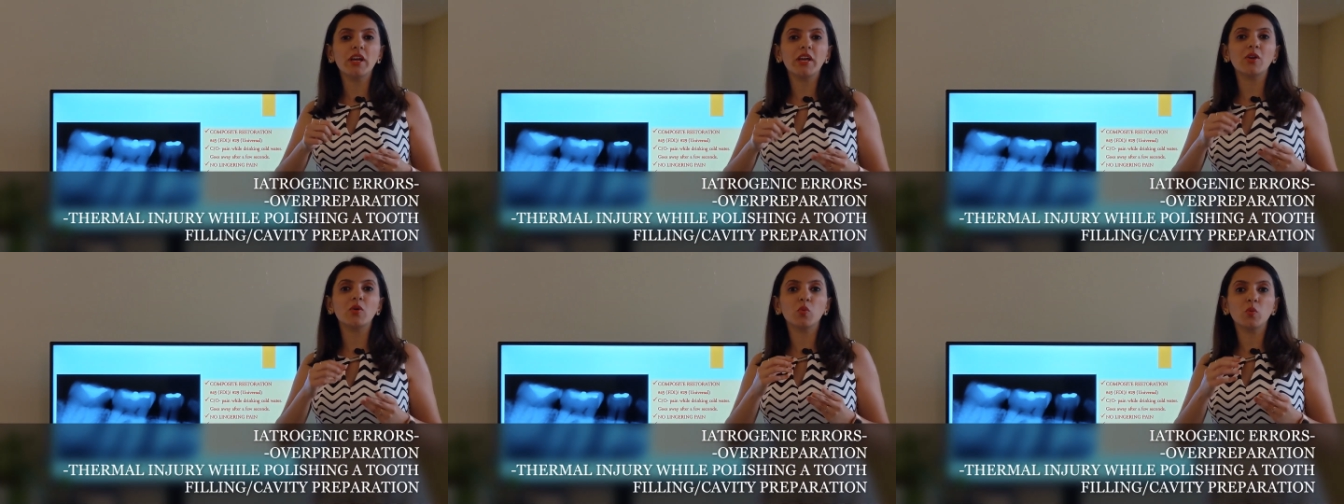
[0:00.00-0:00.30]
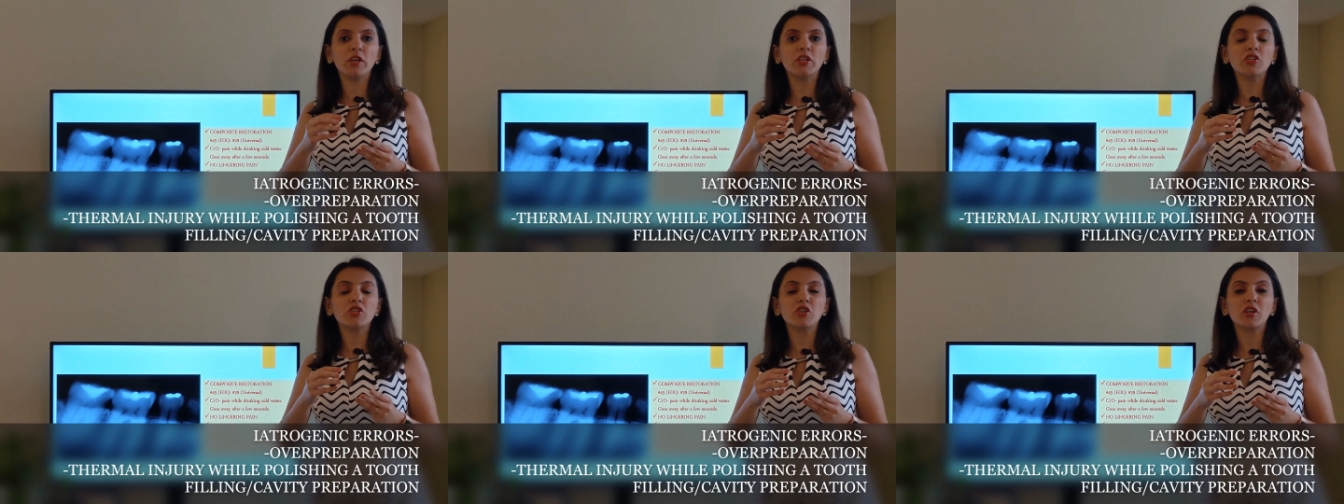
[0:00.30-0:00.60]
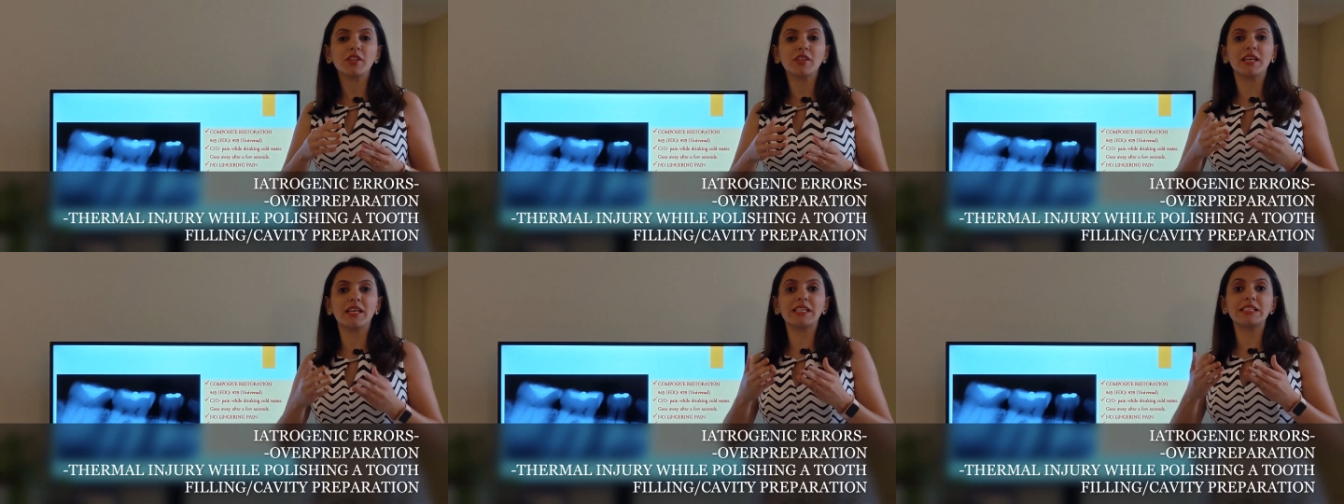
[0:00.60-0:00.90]
in
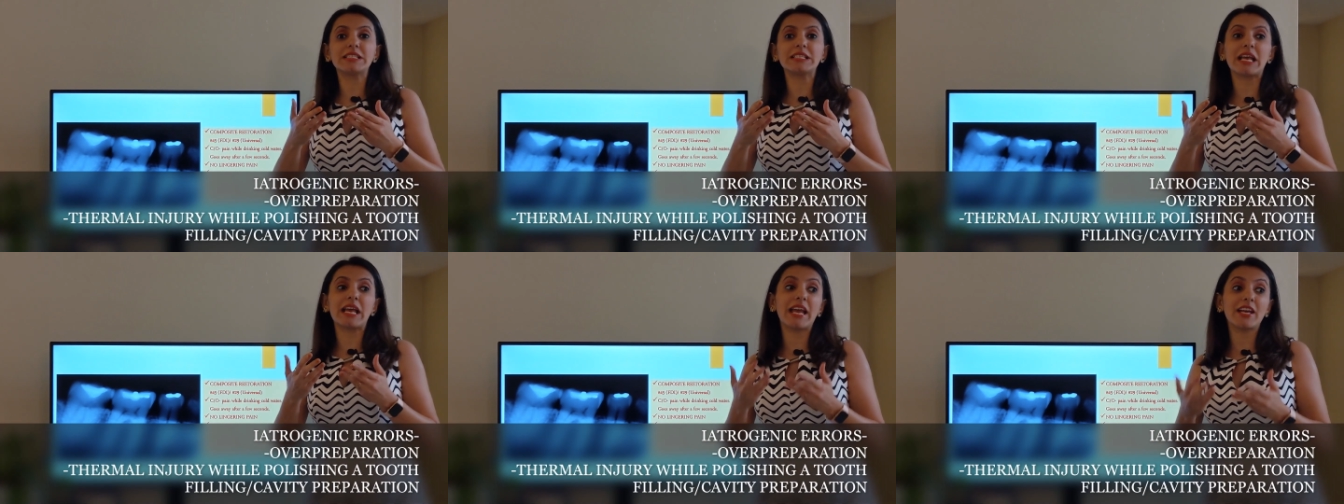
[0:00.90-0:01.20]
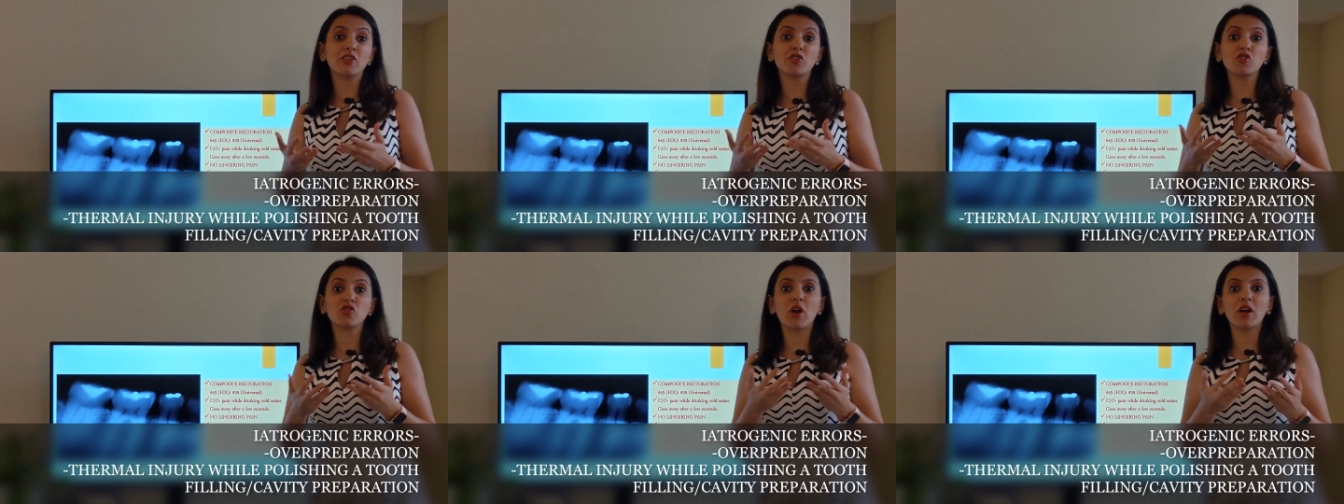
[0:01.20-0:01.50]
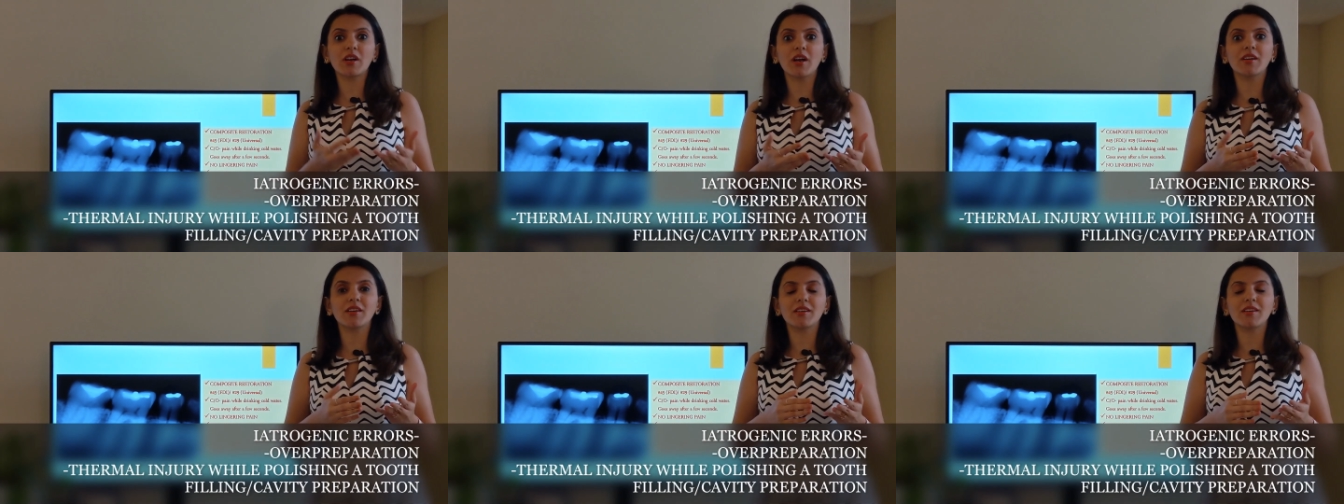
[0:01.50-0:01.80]
which there is
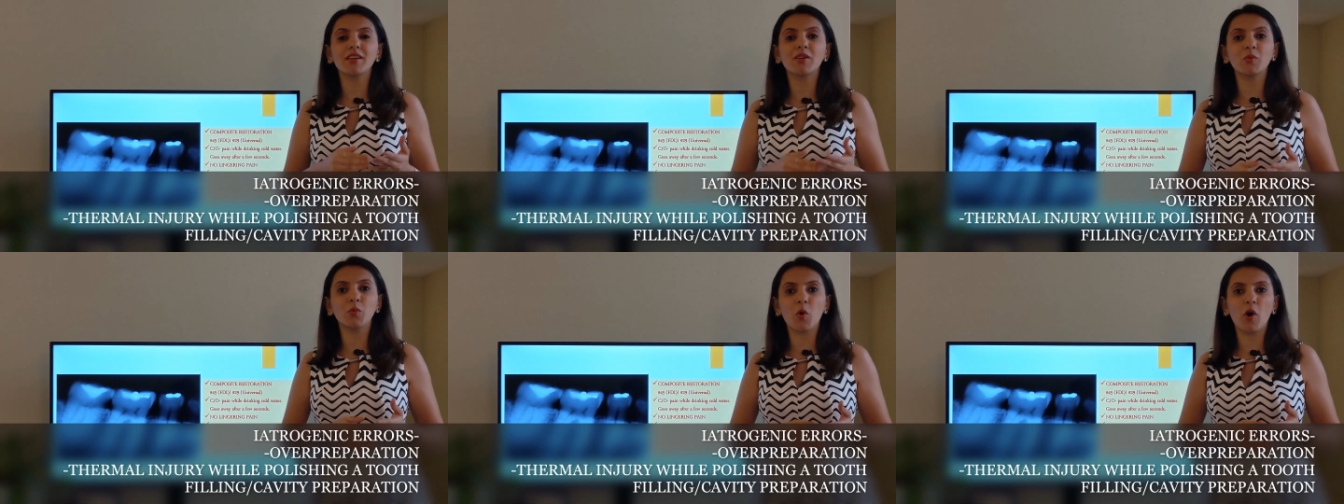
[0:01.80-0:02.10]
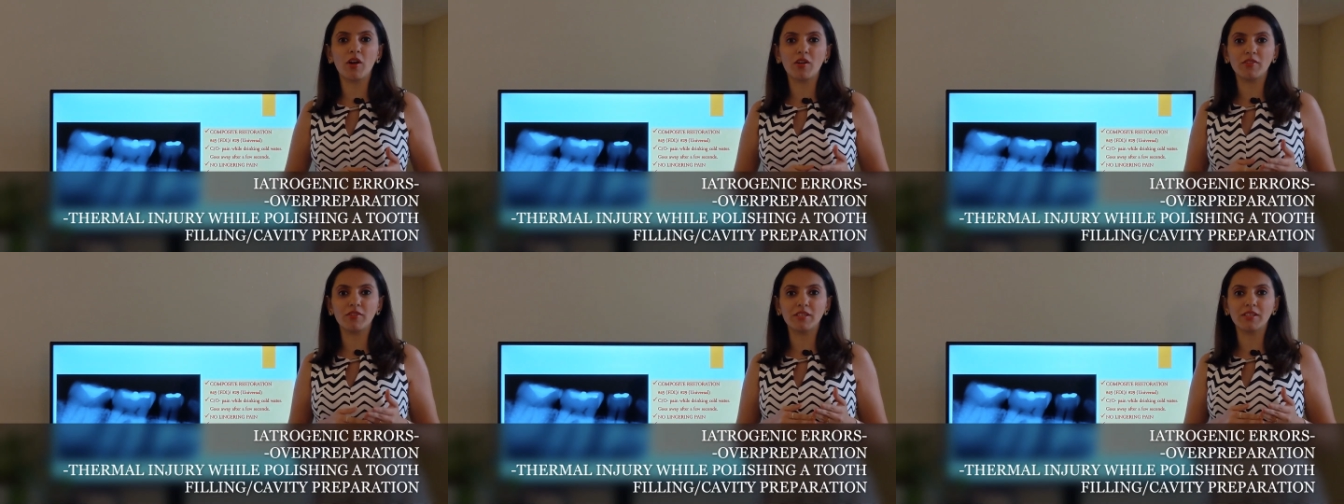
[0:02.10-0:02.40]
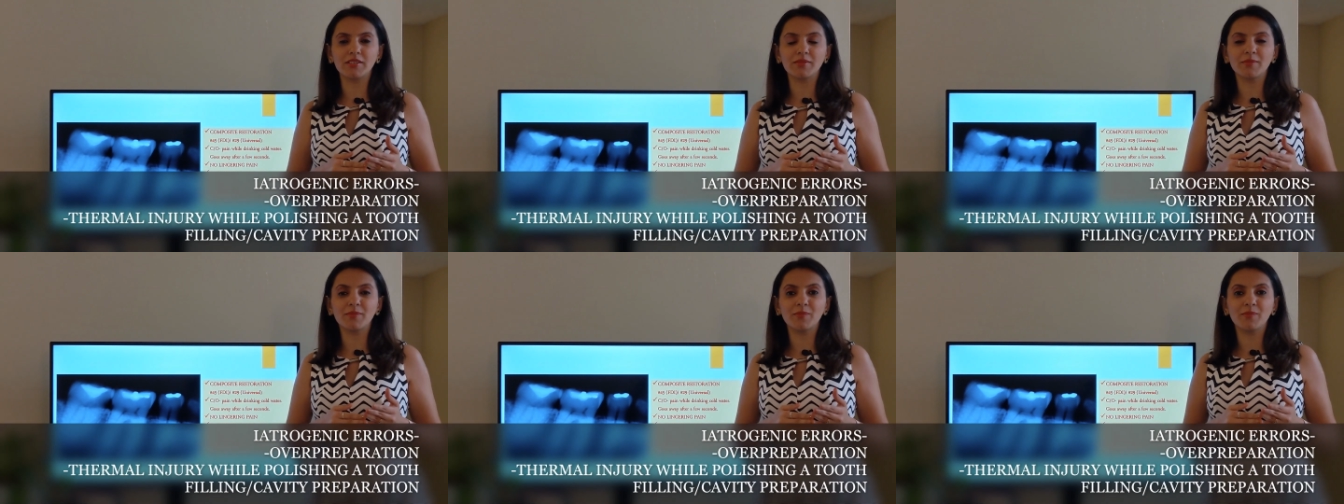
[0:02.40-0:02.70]
extra cutting involved,